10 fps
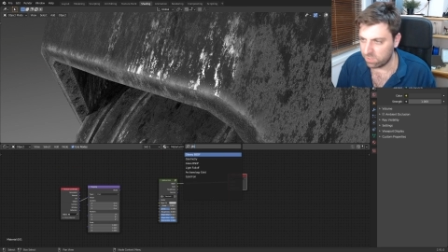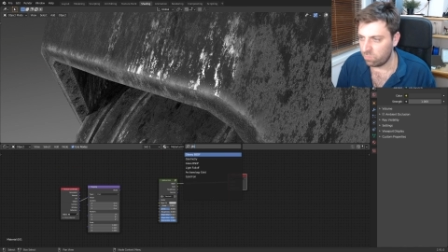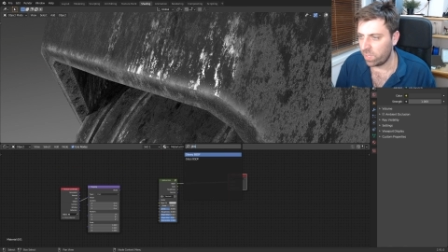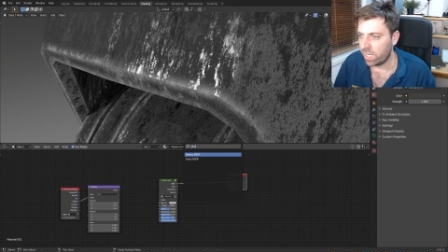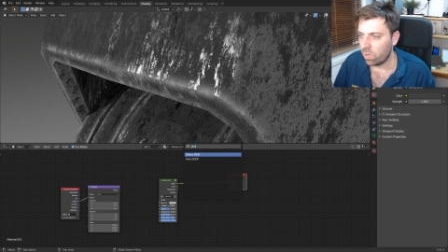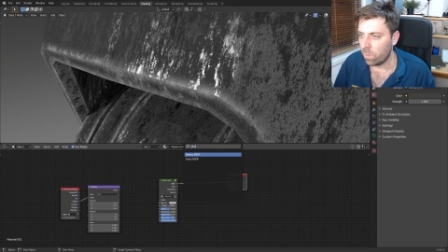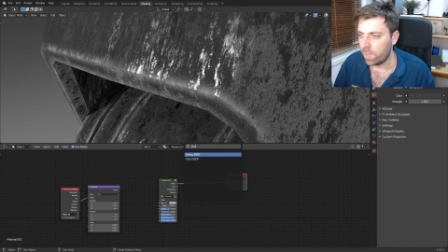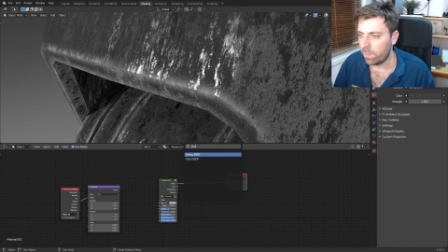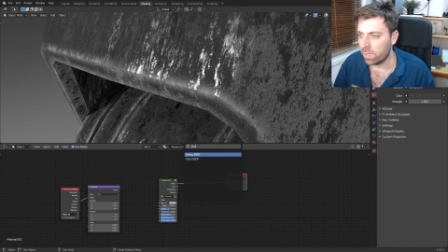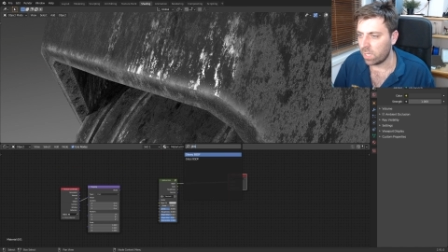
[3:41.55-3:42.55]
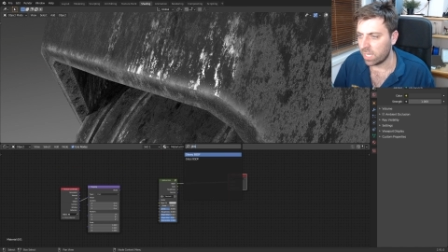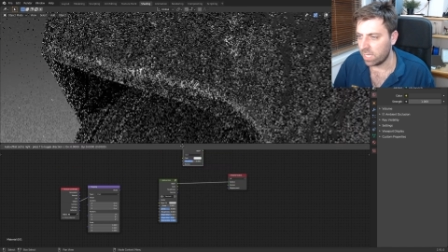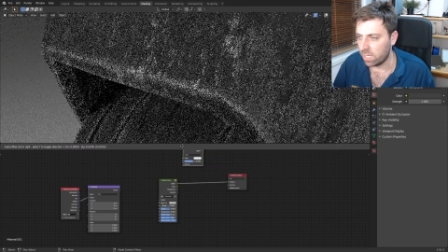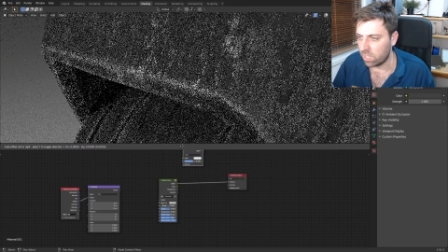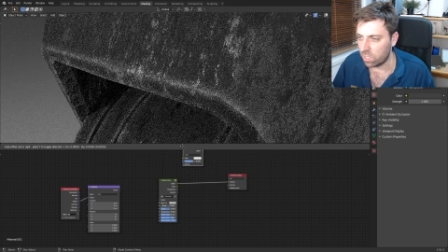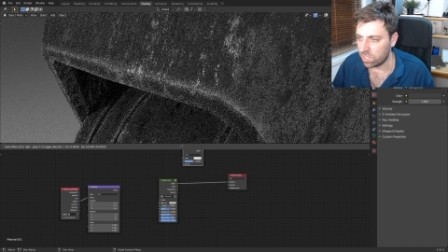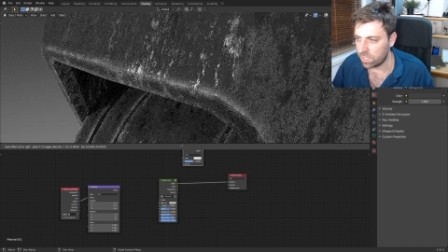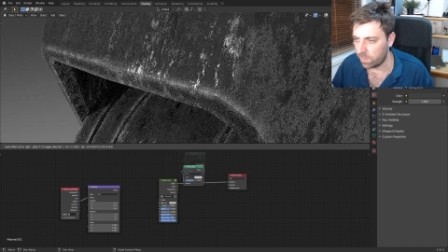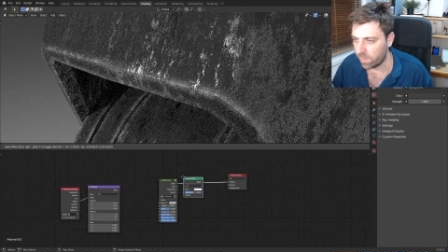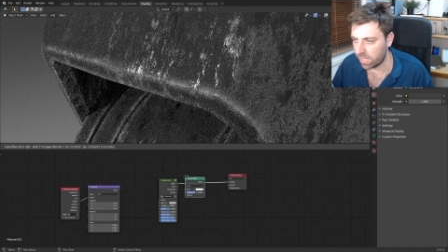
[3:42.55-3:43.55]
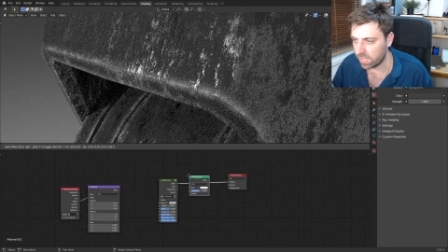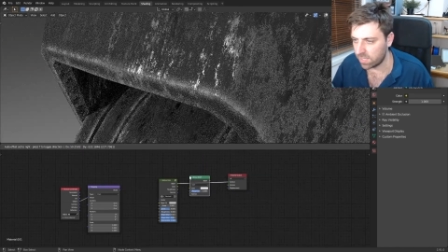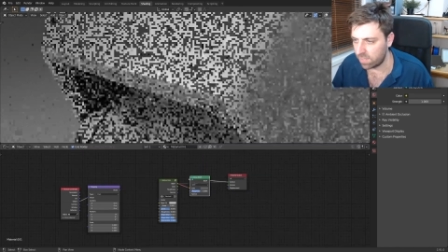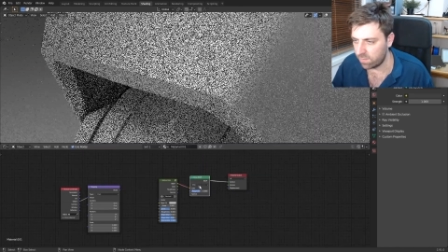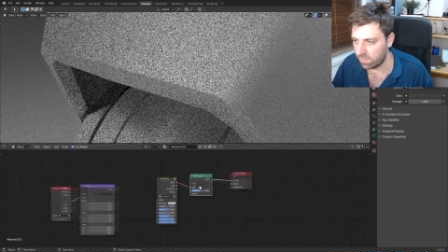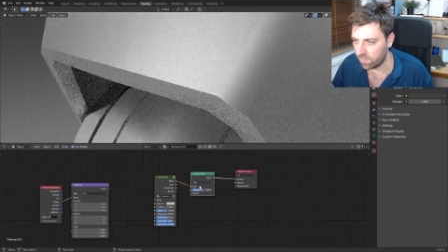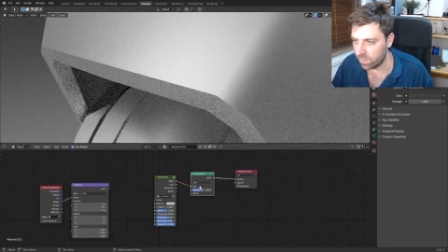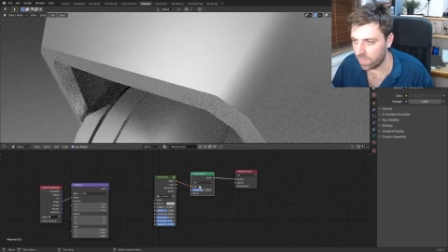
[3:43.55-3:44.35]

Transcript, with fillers: we can open up a, like a glossy B D S F,